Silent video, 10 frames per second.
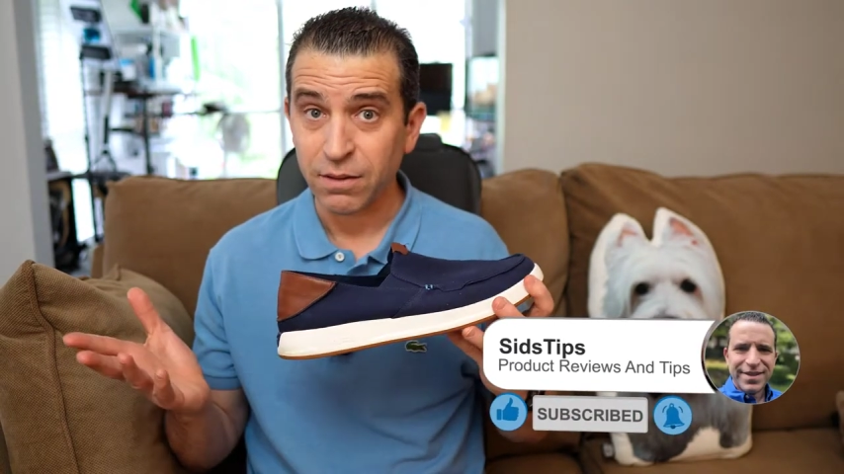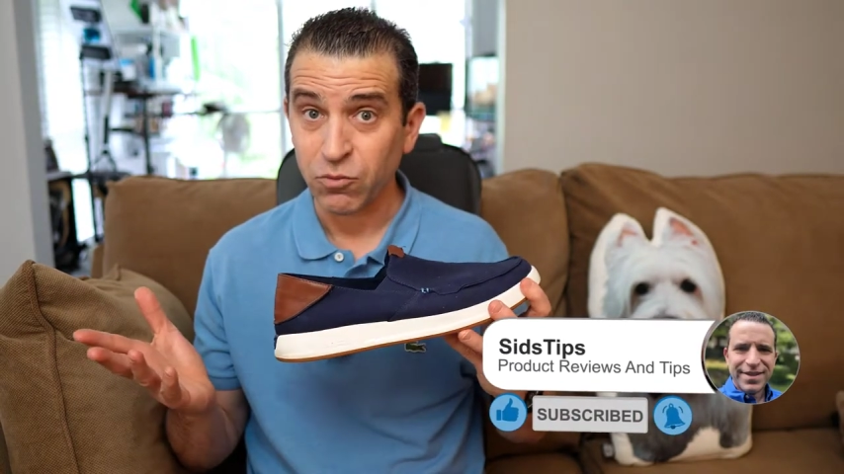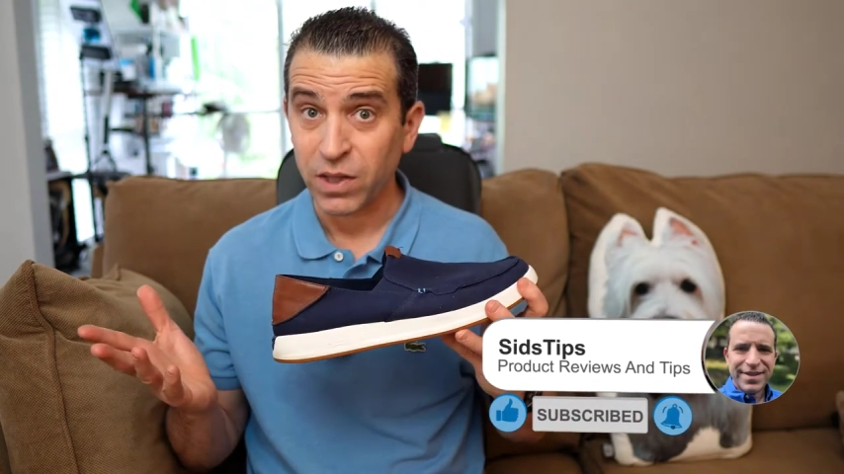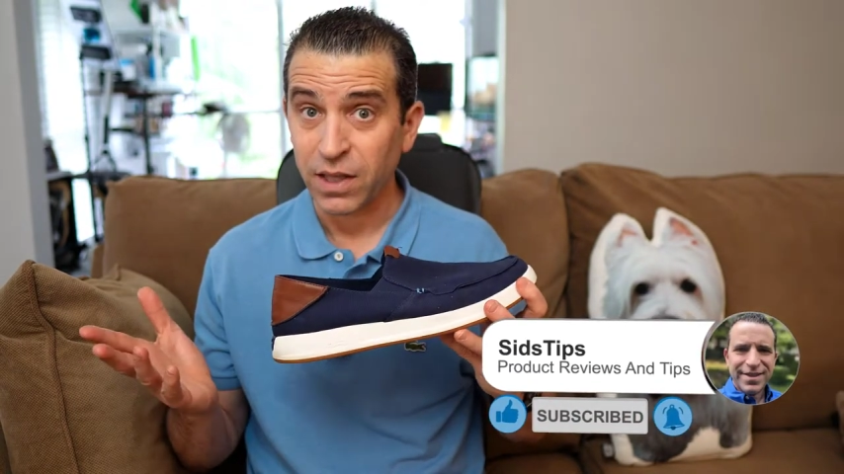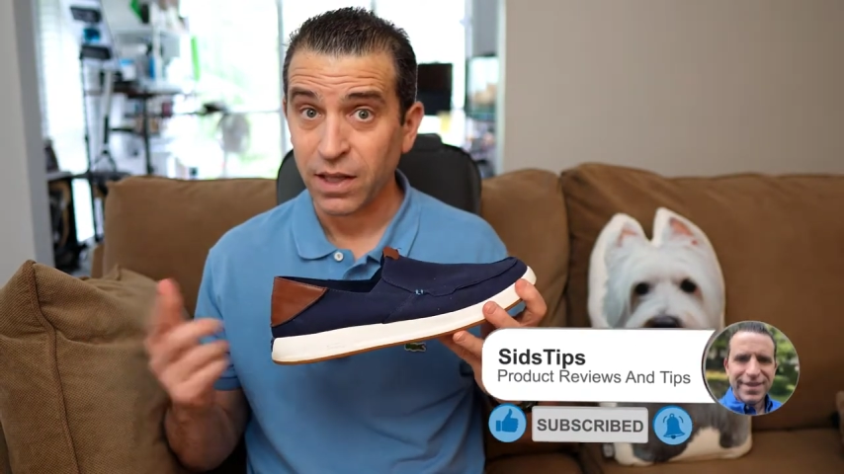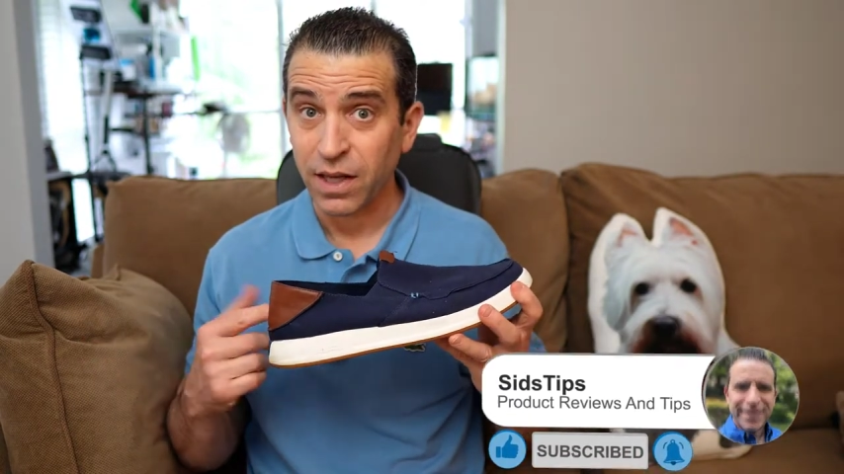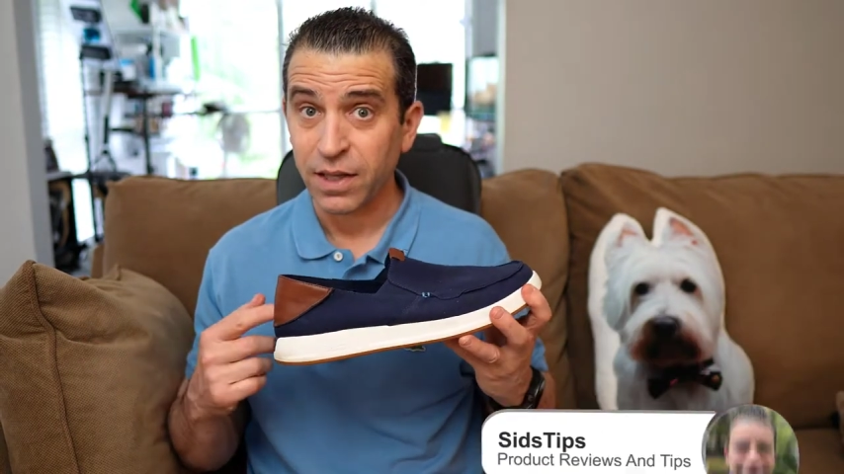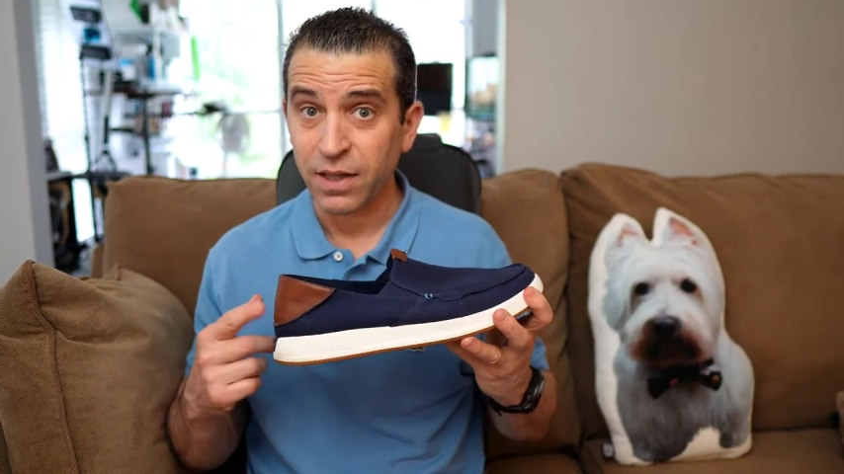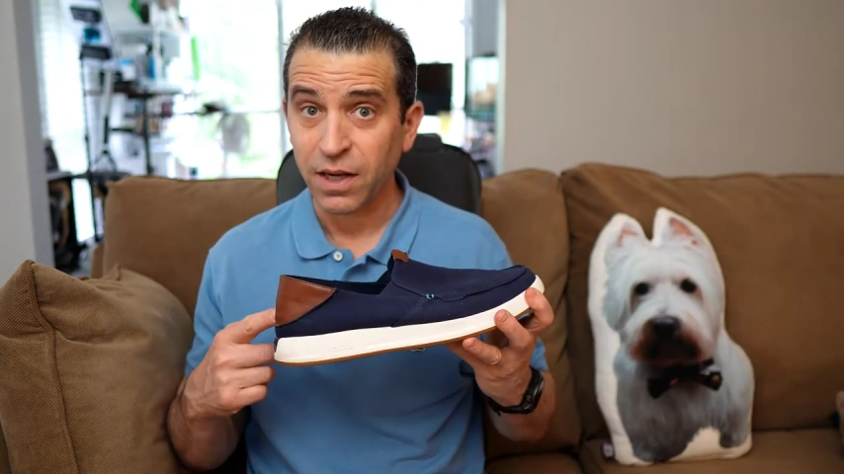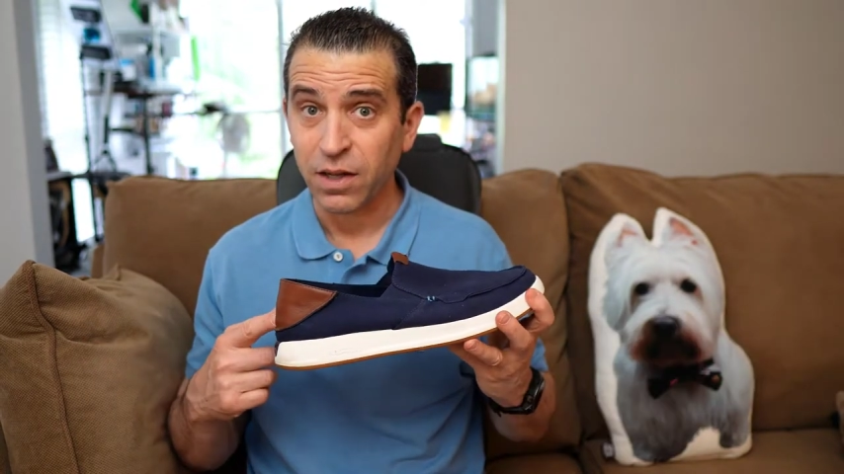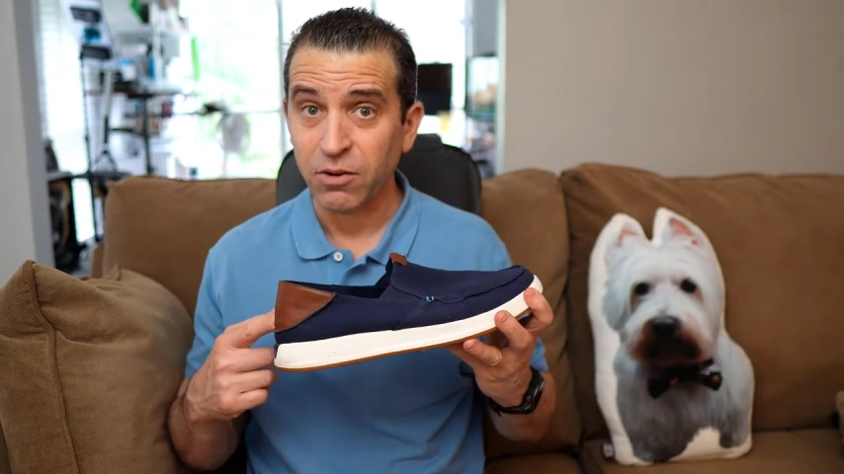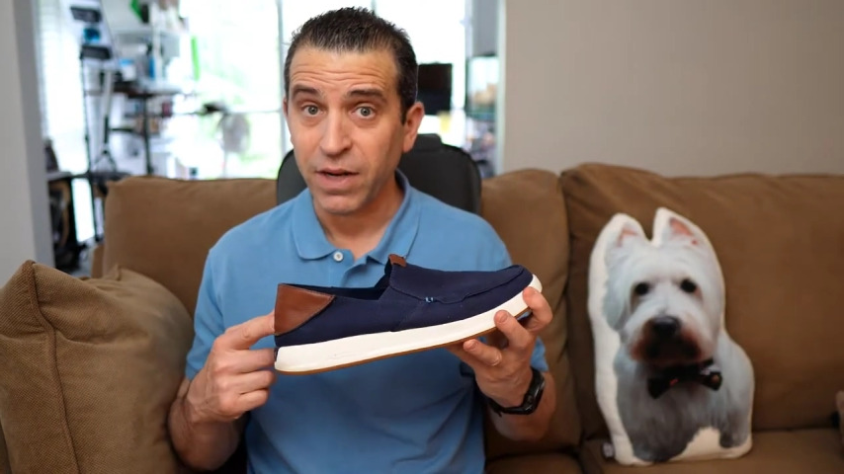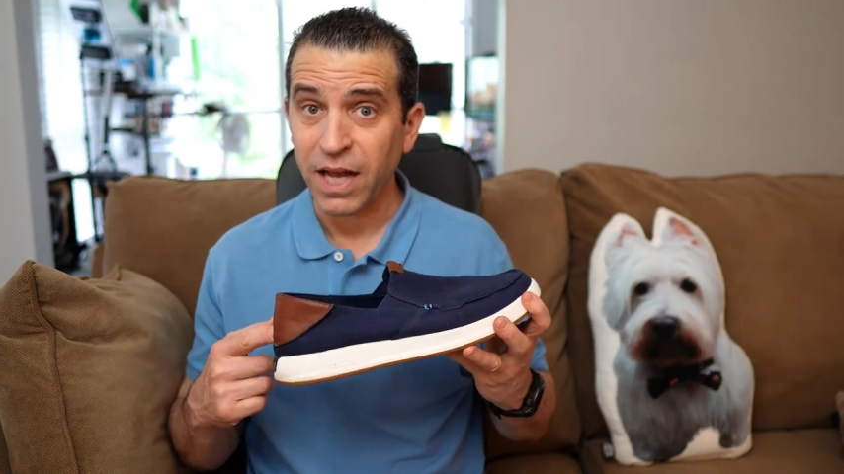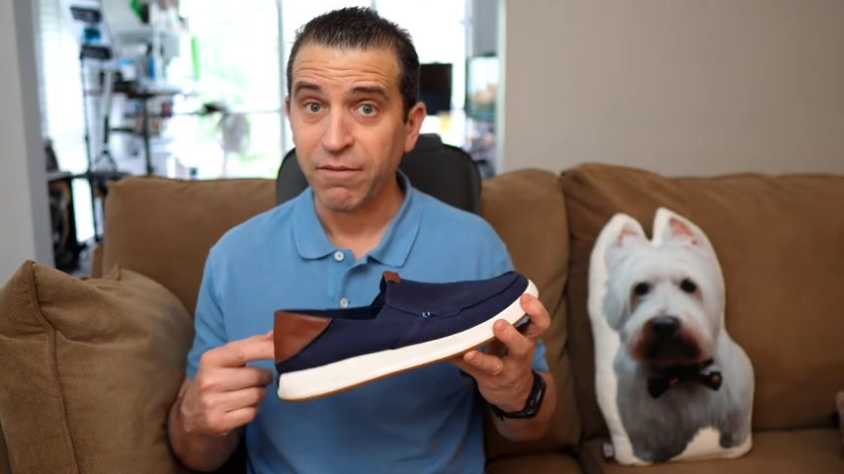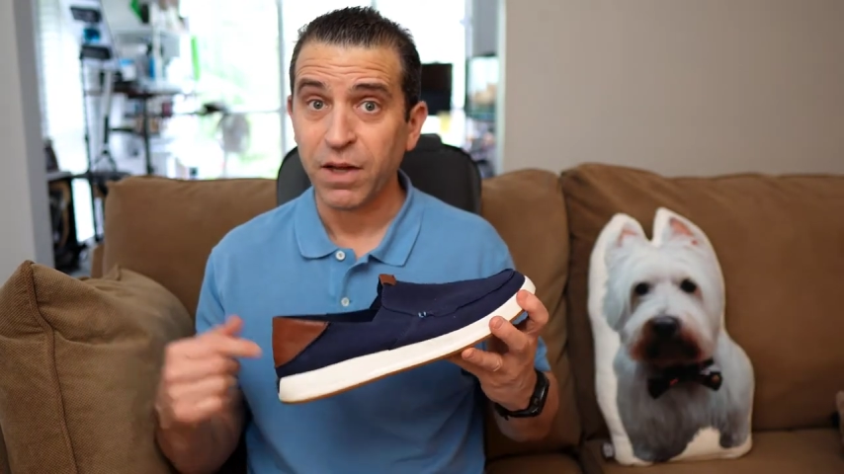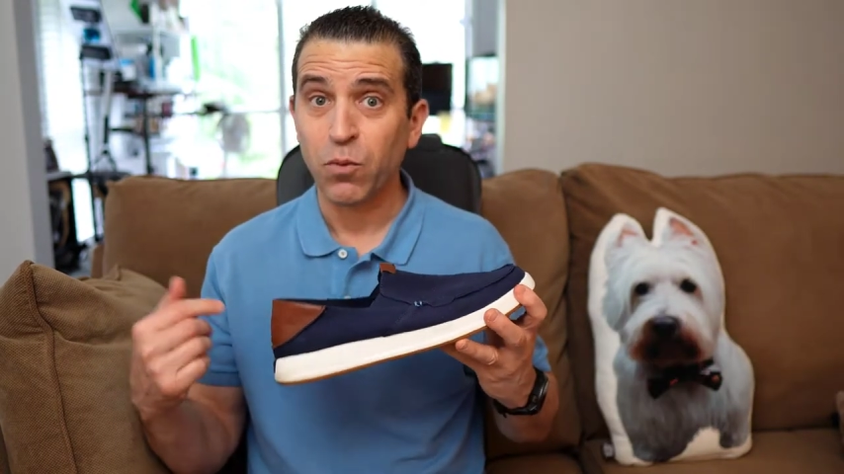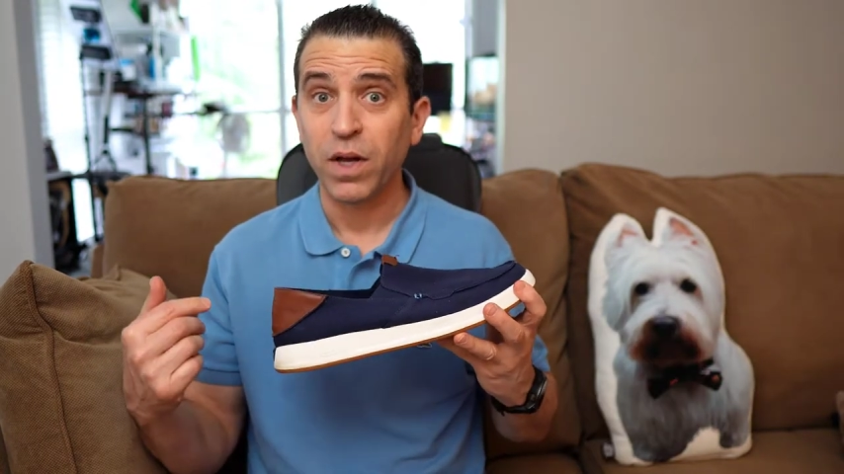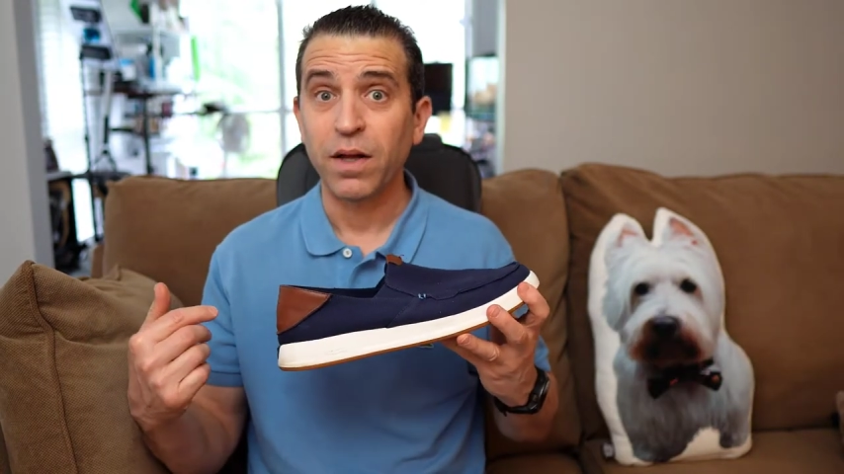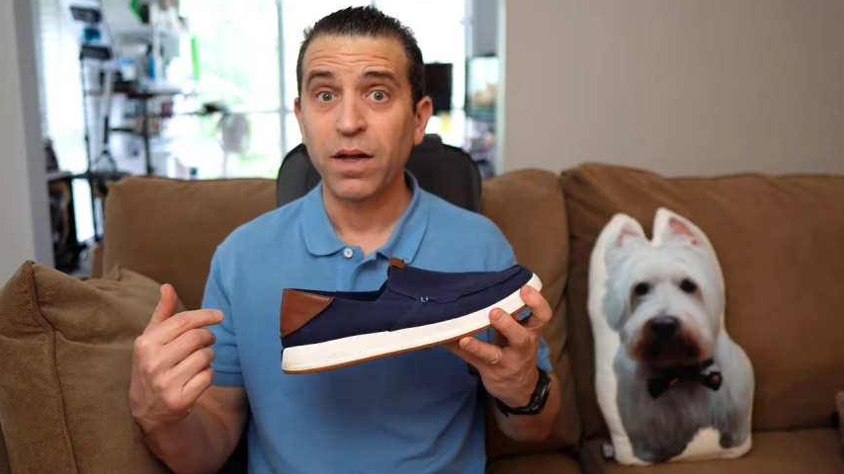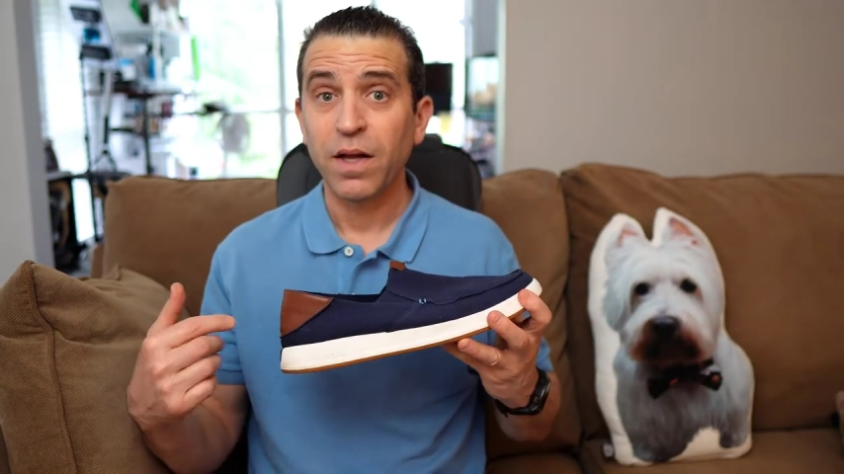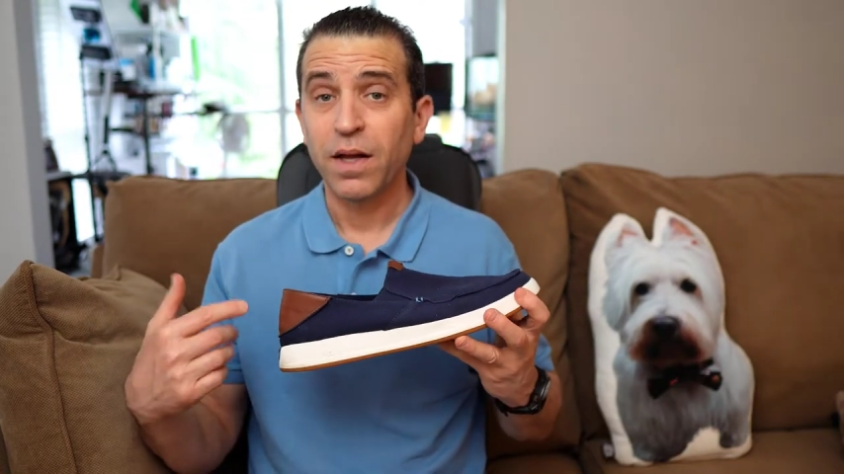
really liked the color navy. Well,